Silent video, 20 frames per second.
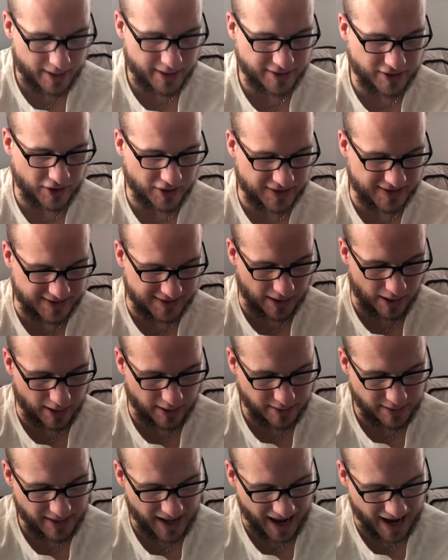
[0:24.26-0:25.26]
is our
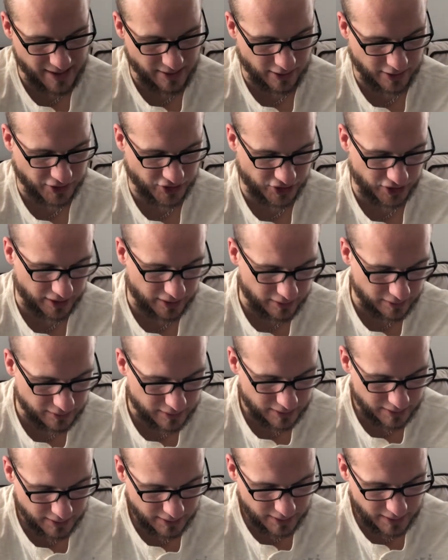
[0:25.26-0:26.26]
sun and our shield.
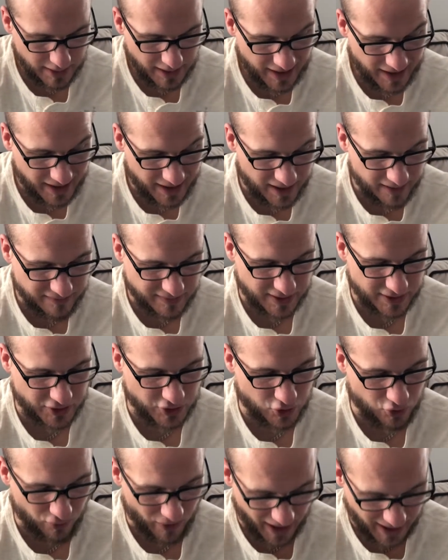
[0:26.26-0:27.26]
He gives us
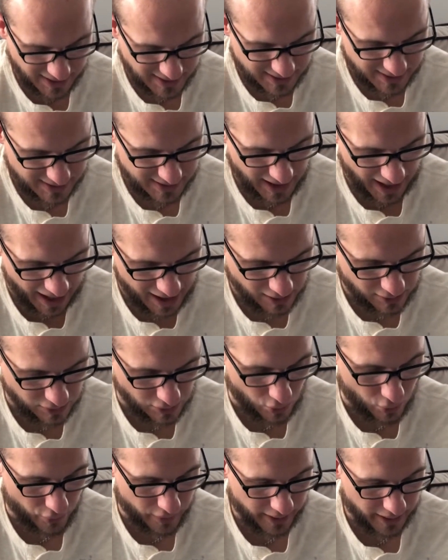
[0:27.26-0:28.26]
grace and
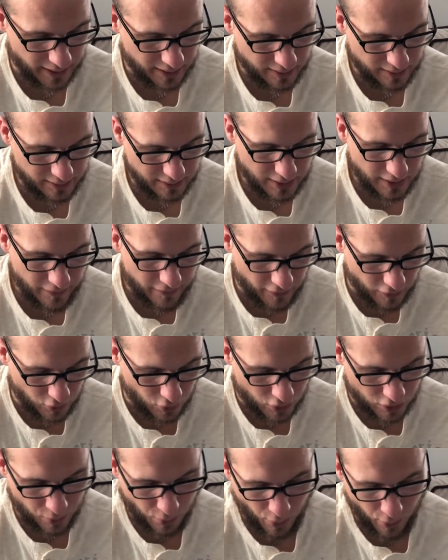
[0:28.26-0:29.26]
glory. The
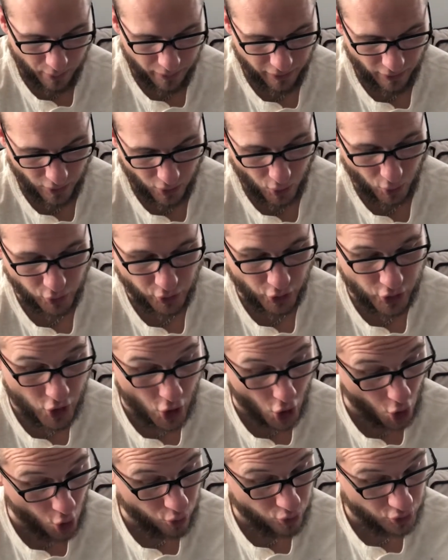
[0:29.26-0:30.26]
Lord will withhold
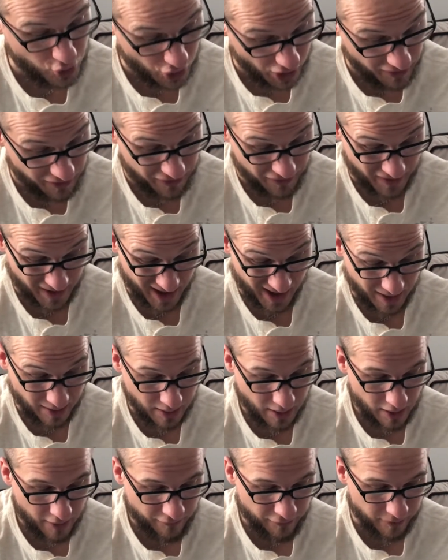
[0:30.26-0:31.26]
no good thing
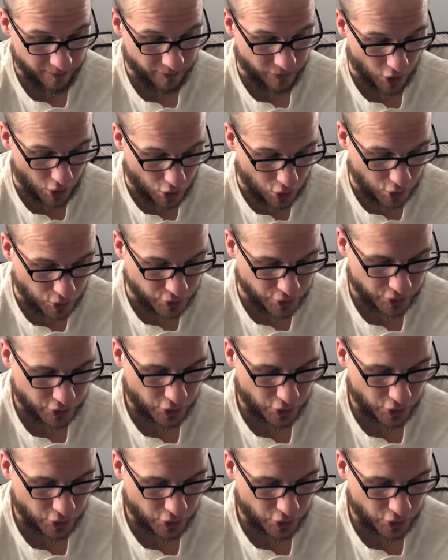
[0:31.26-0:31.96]
from those